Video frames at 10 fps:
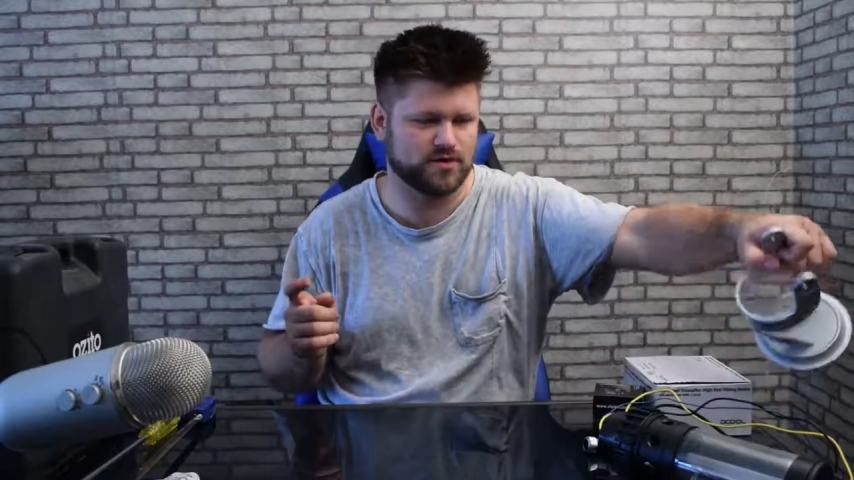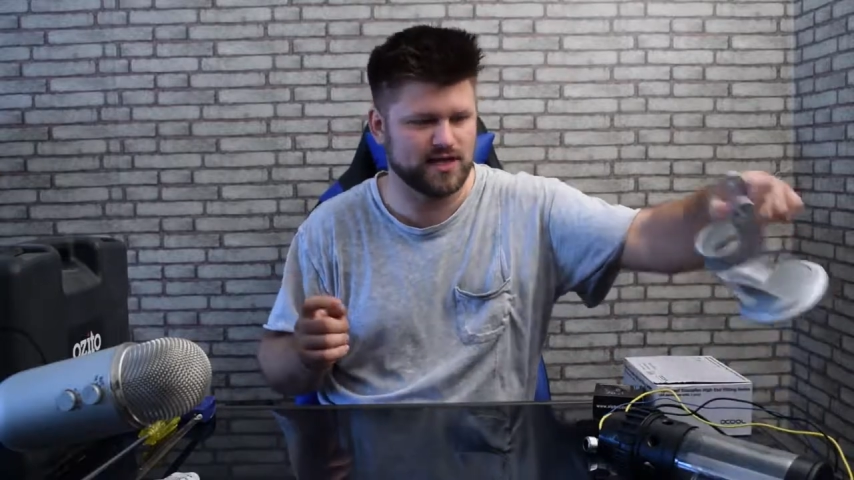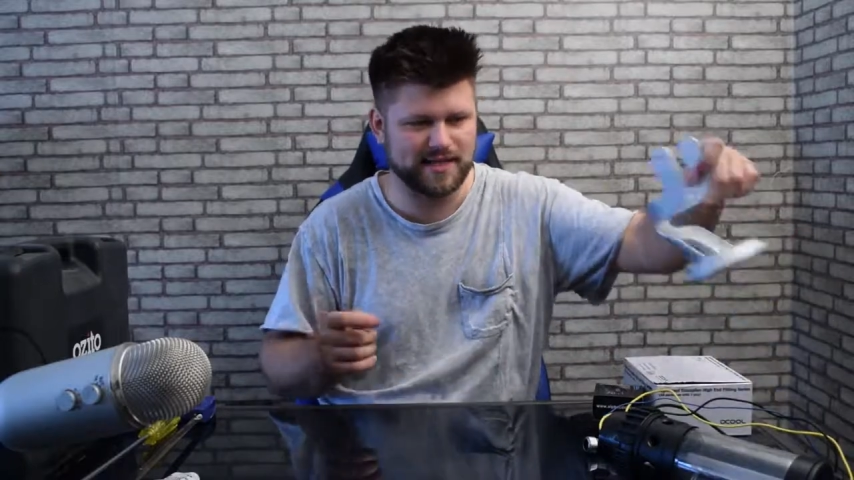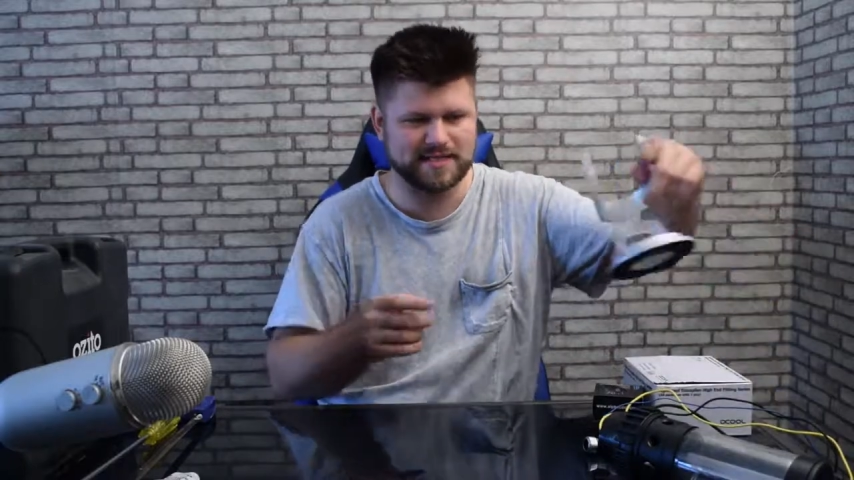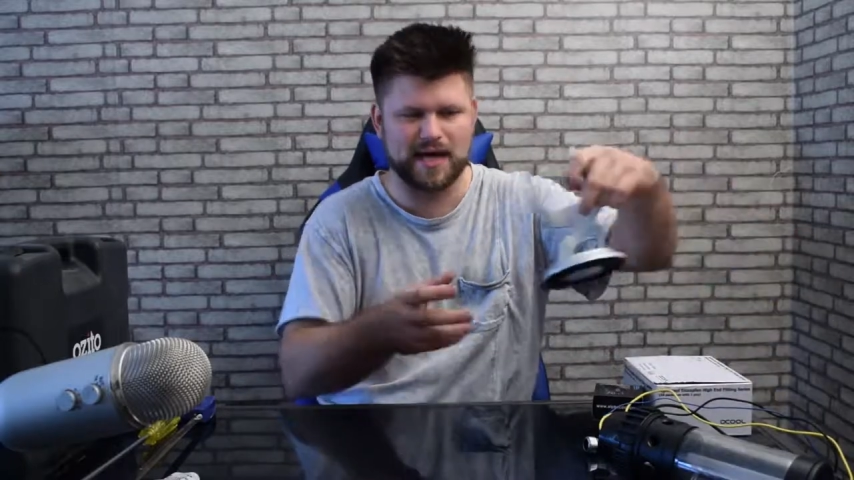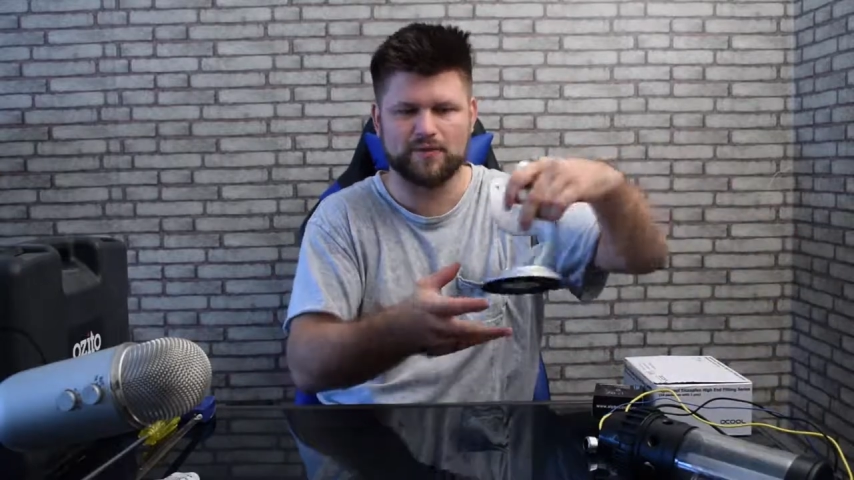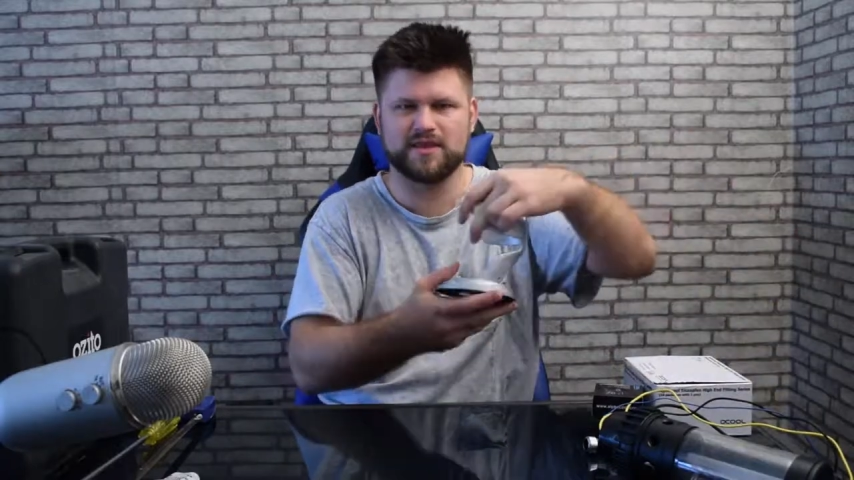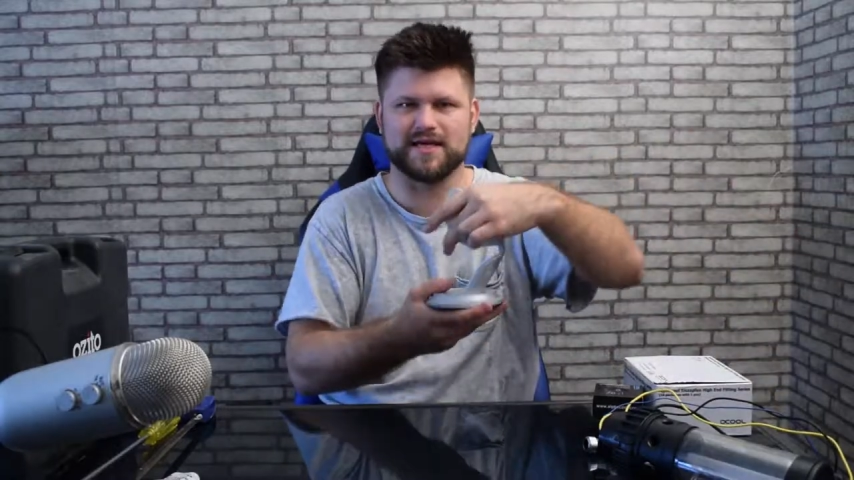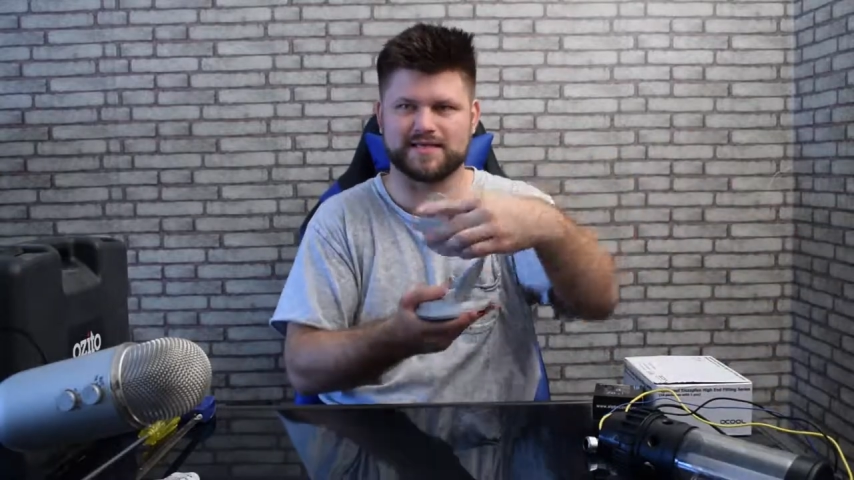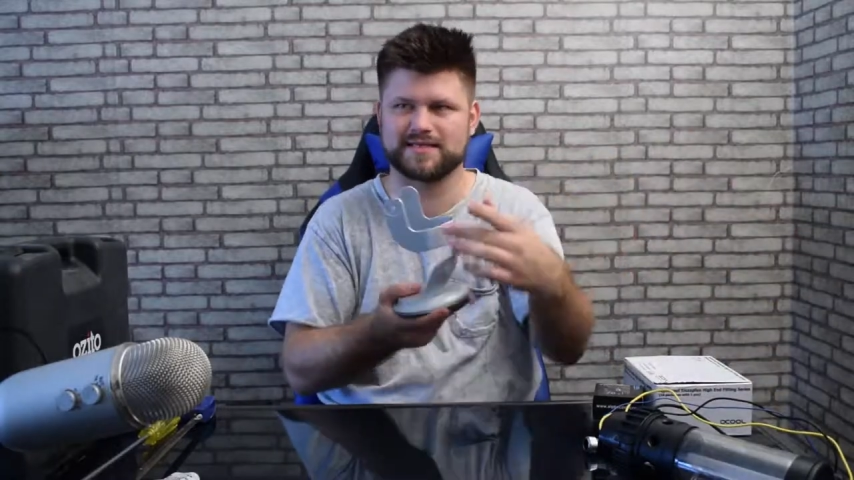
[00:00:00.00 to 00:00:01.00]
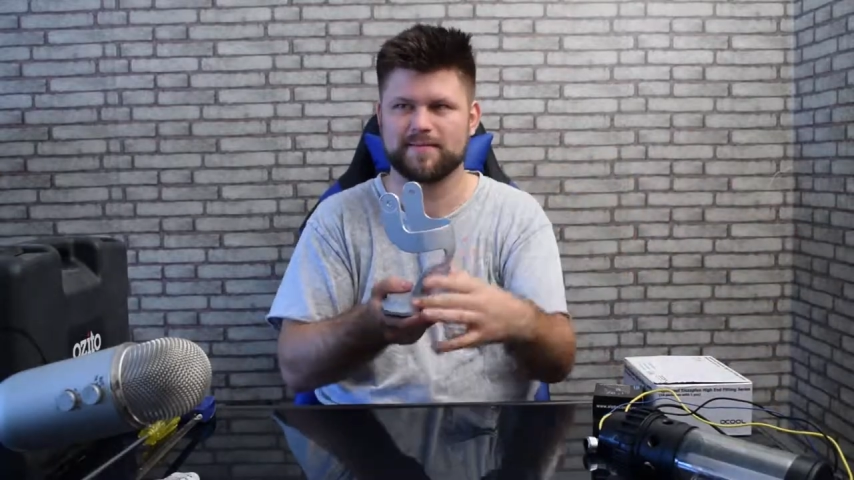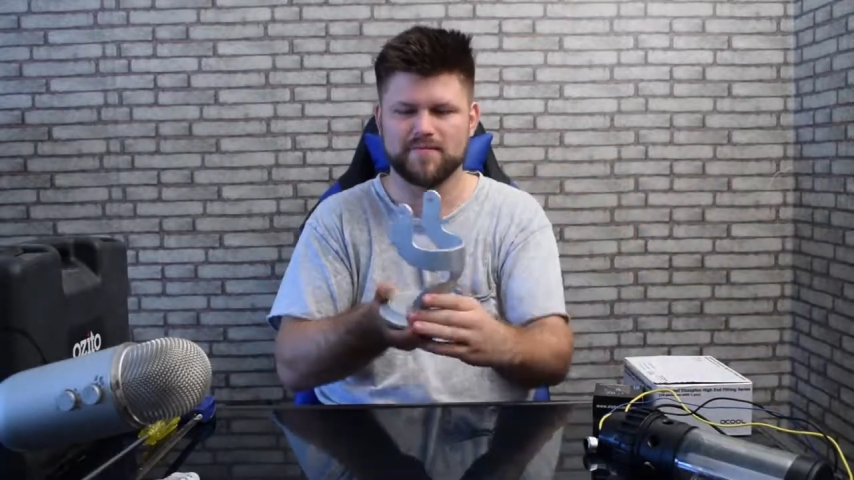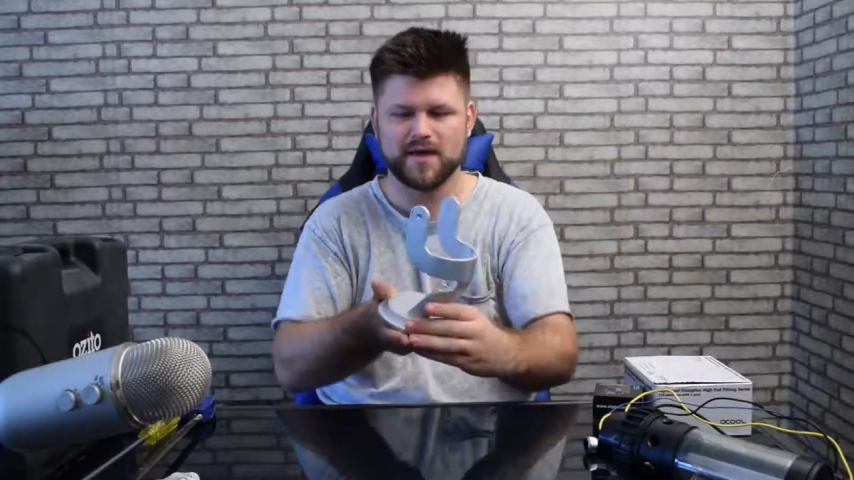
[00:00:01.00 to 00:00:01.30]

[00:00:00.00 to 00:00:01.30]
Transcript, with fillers: So let's start with this.